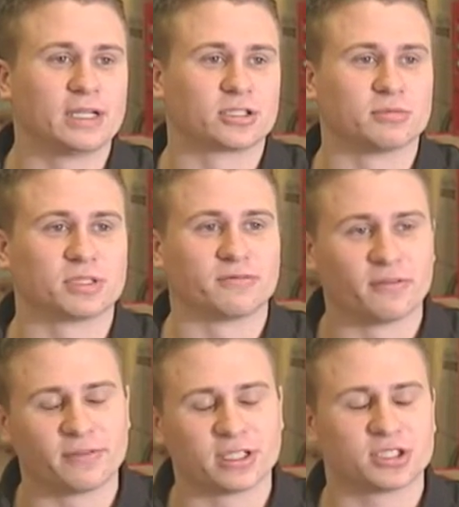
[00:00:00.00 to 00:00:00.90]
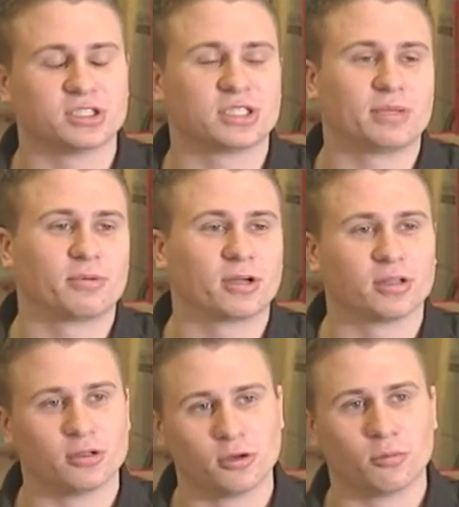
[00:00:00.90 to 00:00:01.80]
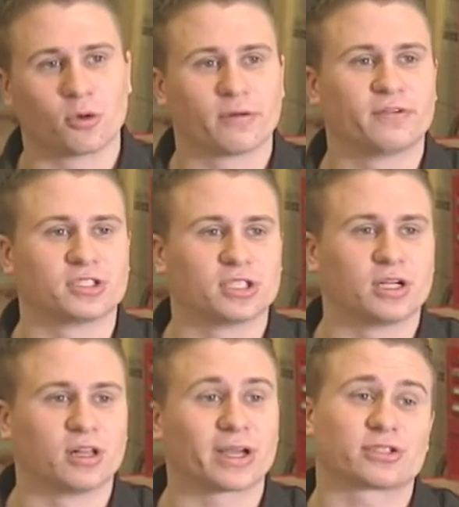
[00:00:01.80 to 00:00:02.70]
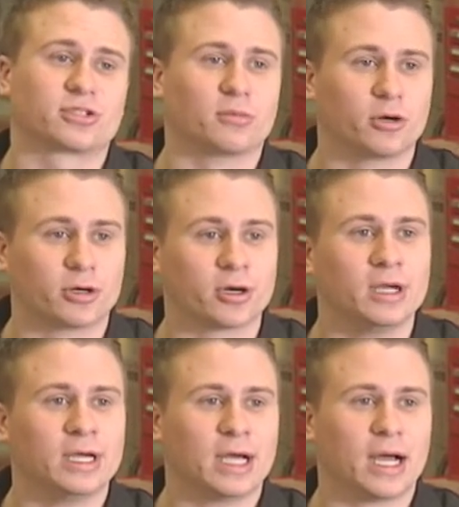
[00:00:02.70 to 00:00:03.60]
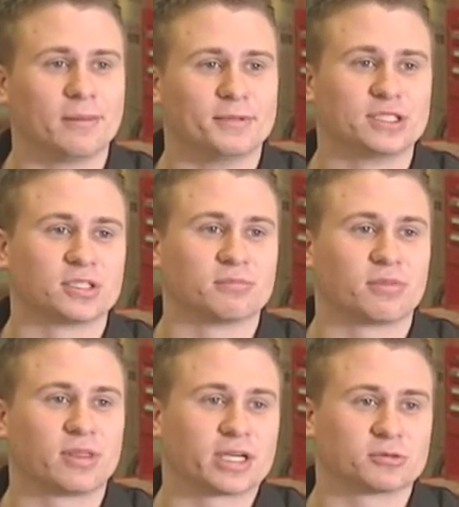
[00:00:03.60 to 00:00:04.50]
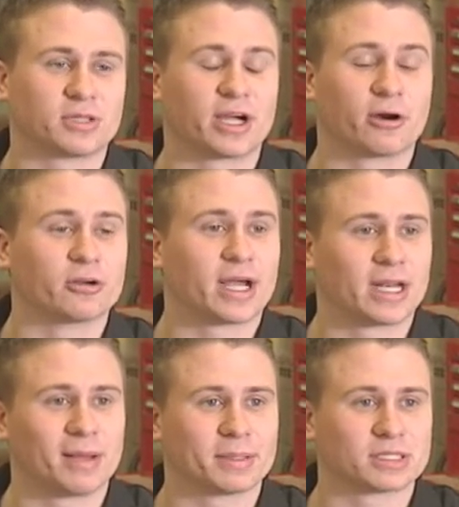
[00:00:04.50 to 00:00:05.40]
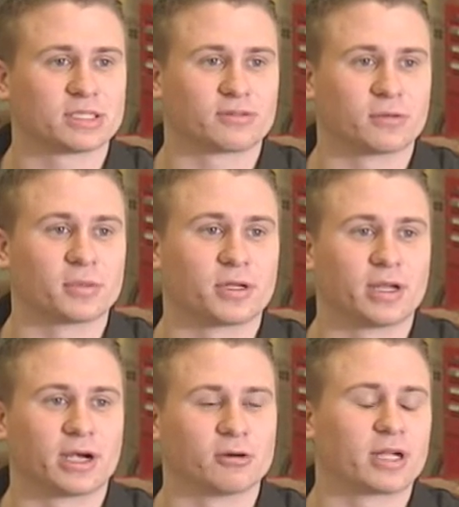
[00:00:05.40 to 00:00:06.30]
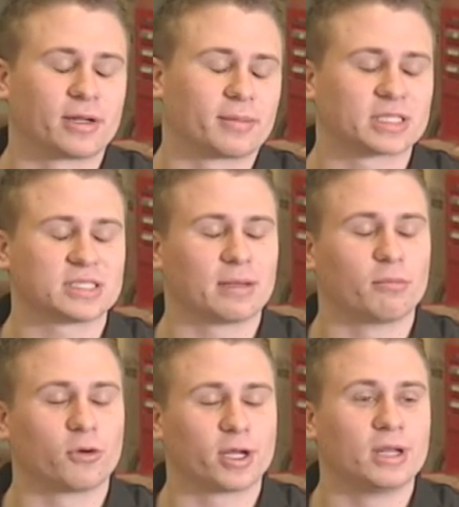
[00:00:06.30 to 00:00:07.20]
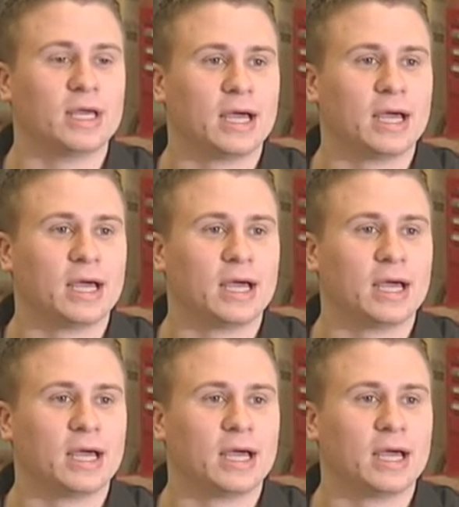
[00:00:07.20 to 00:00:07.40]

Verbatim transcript: in terms of efficiency, put in a new, more efficient electric motor, um, did some things with the aerodynamics from an aerodynamic standpoint,